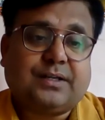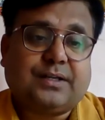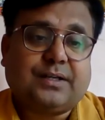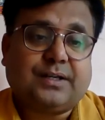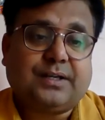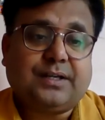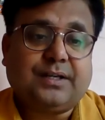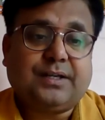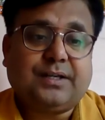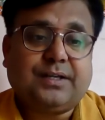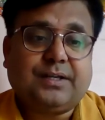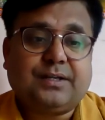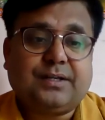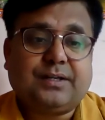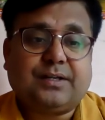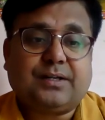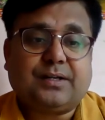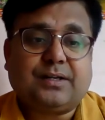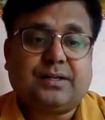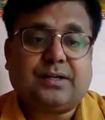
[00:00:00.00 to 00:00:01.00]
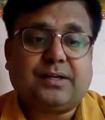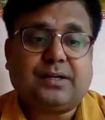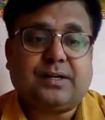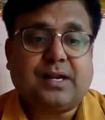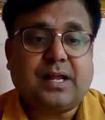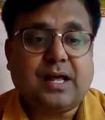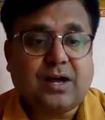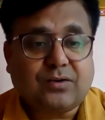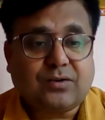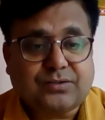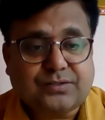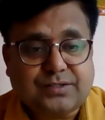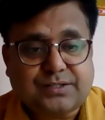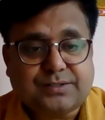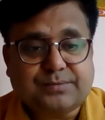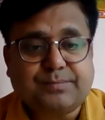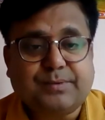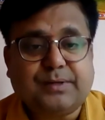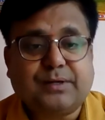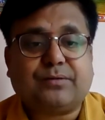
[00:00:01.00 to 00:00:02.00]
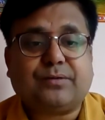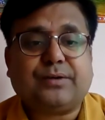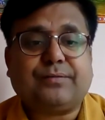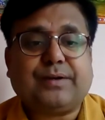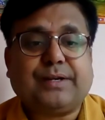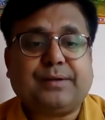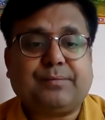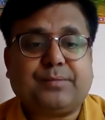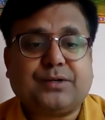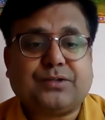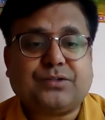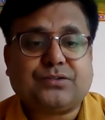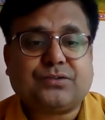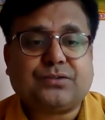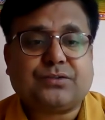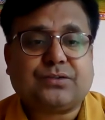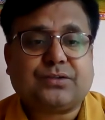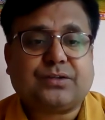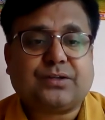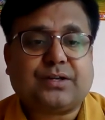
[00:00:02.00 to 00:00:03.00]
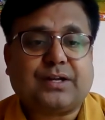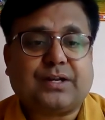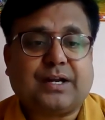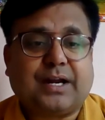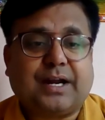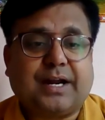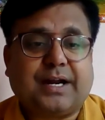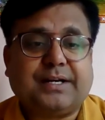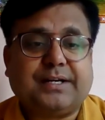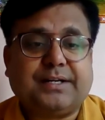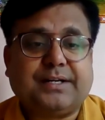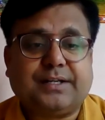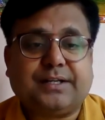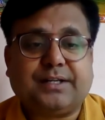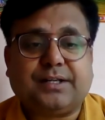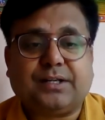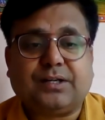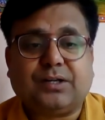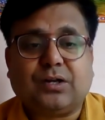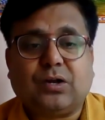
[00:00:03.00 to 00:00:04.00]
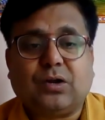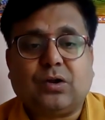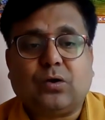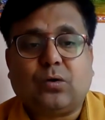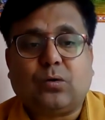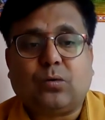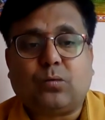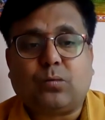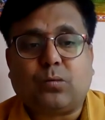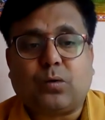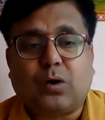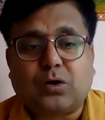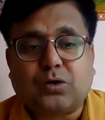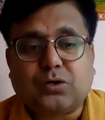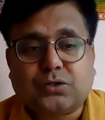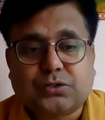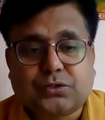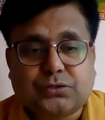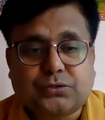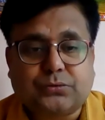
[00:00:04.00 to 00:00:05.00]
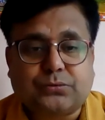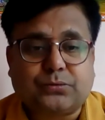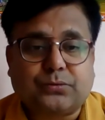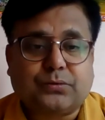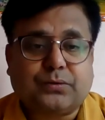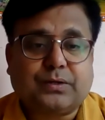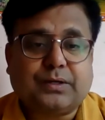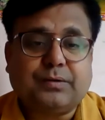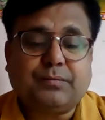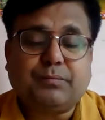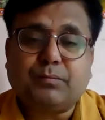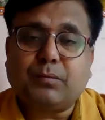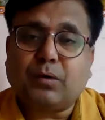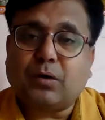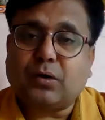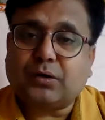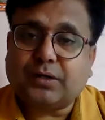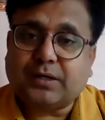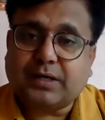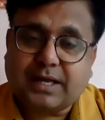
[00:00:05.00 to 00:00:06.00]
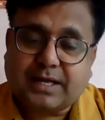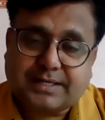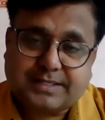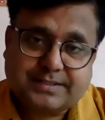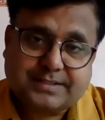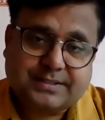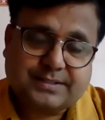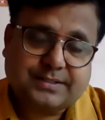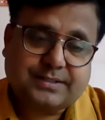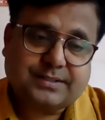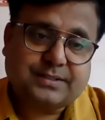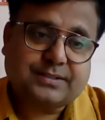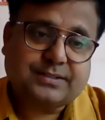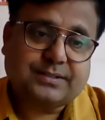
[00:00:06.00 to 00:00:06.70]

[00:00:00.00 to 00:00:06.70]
he loves his beloved very much and he wants to immortalize her,